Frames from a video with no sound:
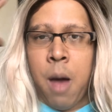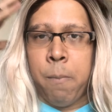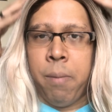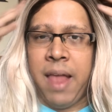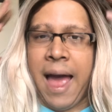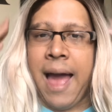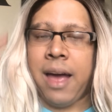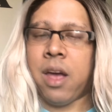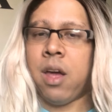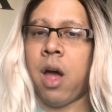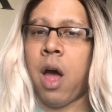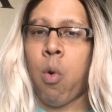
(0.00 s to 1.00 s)
black
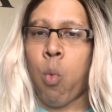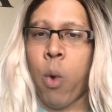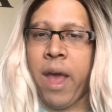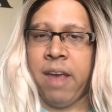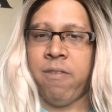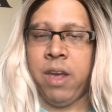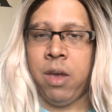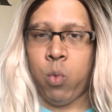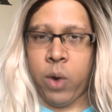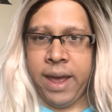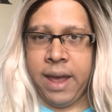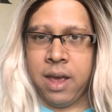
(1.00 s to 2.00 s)
wavy
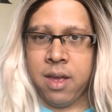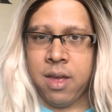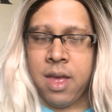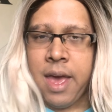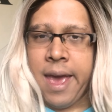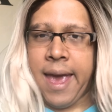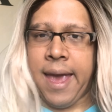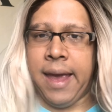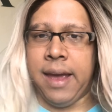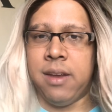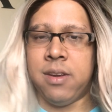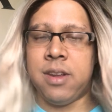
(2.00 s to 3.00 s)
wig.
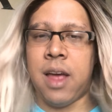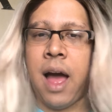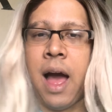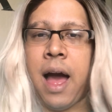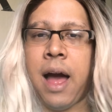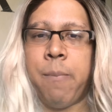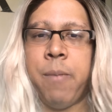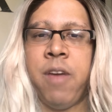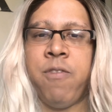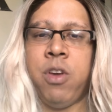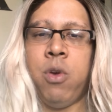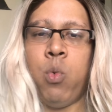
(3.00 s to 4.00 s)
And
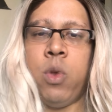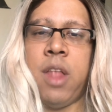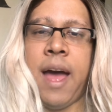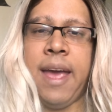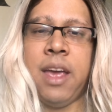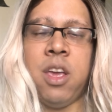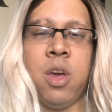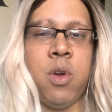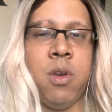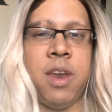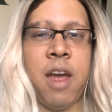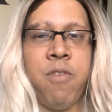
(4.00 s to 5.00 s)
if you would like, you
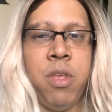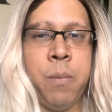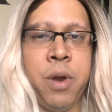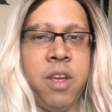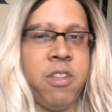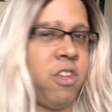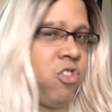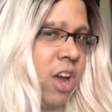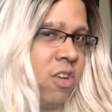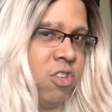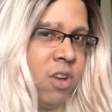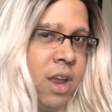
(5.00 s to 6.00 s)
can definitely put a
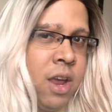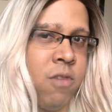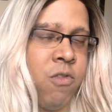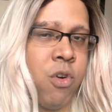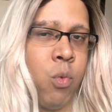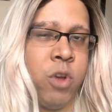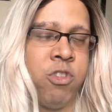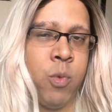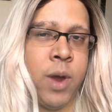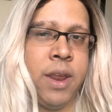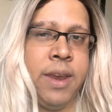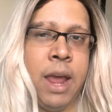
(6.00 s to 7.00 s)
suggestion in for what you
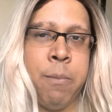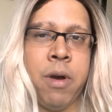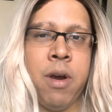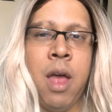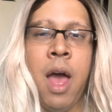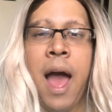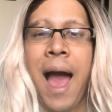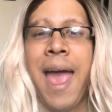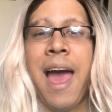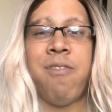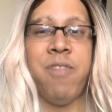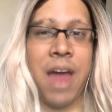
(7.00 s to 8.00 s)
want to name her. I
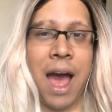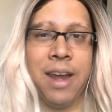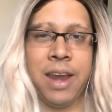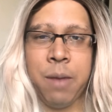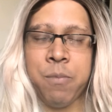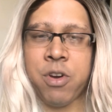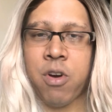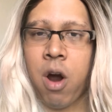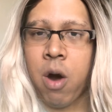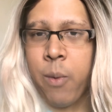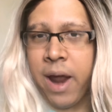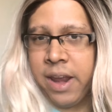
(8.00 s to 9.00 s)
have not named her
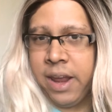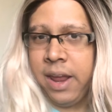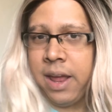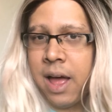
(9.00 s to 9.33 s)
already.